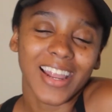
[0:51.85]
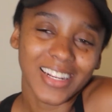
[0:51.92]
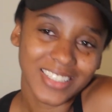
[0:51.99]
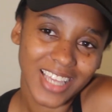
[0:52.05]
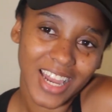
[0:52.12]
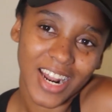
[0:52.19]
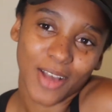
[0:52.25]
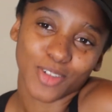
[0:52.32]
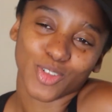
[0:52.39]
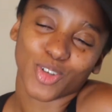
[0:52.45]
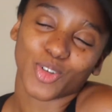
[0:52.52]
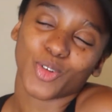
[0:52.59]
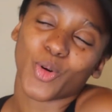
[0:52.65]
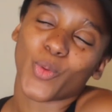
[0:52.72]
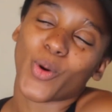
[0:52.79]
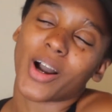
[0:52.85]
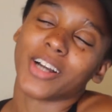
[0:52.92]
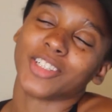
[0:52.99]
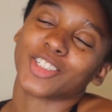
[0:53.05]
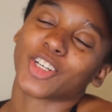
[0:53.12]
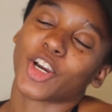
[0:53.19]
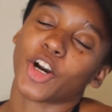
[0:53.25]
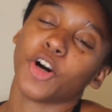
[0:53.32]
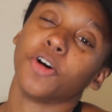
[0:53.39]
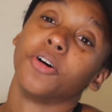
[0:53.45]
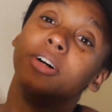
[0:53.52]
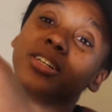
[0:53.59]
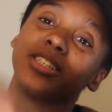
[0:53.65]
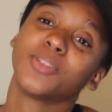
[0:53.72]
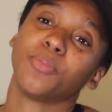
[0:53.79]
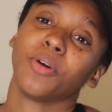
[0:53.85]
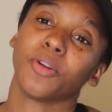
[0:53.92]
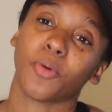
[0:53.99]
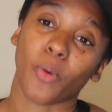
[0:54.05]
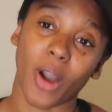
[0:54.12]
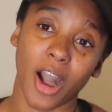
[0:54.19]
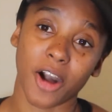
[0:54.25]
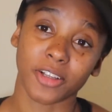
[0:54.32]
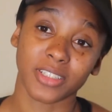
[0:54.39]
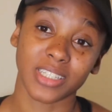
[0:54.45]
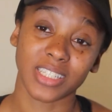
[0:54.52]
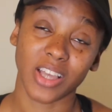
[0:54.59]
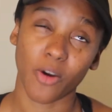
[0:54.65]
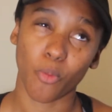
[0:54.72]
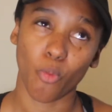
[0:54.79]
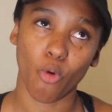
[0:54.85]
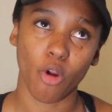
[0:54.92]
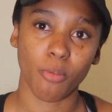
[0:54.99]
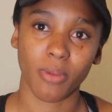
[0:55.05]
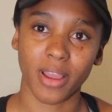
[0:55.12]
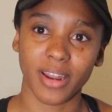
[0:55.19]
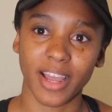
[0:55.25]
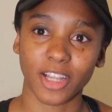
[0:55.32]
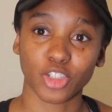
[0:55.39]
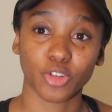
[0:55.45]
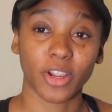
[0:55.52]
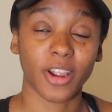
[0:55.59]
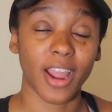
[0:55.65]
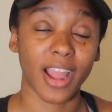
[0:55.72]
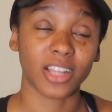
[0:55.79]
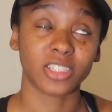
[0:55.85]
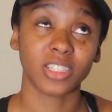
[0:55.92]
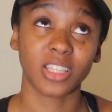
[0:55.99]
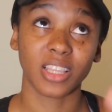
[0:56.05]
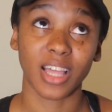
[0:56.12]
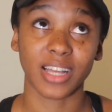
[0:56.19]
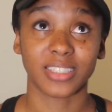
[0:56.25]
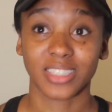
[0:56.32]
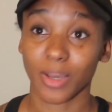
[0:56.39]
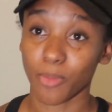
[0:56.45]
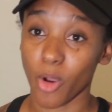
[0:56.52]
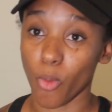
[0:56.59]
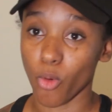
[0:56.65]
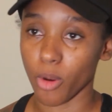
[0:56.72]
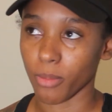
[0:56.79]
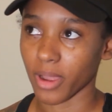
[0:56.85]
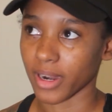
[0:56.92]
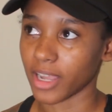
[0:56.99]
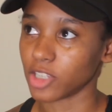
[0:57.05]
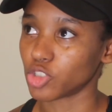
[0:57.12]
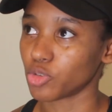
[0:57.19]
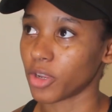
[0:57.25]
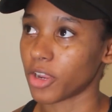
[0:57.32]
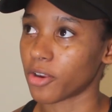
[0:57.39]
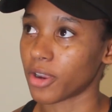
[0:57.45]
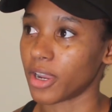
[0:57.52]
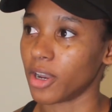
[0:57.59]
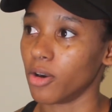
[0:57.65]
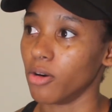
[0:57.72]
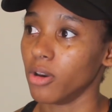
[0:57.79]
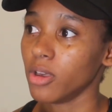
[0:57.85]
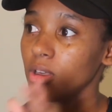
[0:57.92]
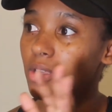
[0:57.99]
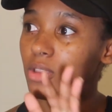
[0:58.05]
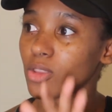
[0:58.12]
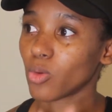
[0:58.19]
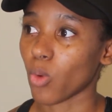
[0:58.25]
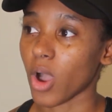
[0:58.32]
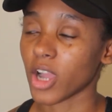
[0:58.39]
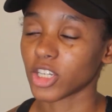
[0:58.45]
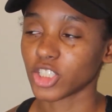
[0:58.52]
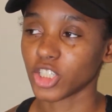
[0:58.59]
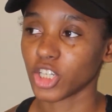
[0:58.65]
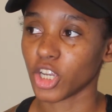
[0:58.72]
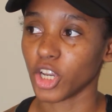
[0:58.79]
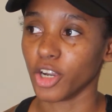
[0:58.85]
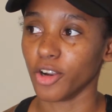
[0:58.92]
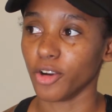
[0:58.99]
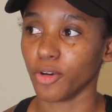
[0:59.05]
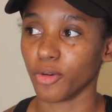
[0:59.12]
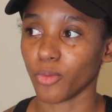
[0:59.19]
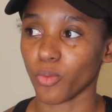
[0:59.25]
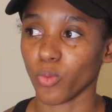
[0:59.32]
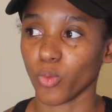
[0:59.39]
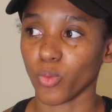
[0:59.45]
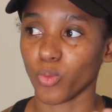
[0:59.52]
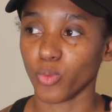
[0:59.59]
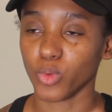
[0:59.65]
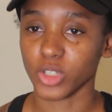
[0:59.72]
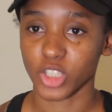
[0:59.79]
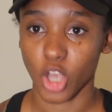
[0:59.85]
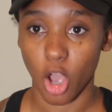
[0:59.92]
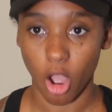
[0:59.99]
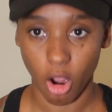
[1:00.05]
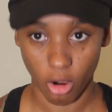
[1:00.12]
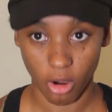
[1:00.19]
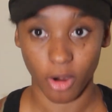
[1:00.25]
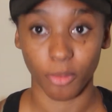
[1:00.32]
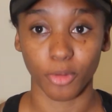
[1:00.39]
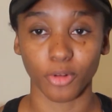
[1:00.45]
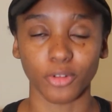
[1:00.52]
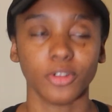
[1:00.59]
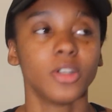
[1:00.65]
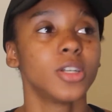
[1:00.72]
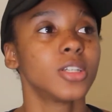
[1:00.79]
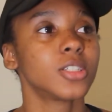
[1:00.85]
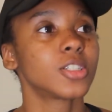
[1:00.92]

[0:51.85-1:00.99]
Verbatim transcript: I decided I was going to do a wash and go. It's been a while since i wore my natural hair. Actually, the last time I wore my natural hair out, the wash and go was horrible.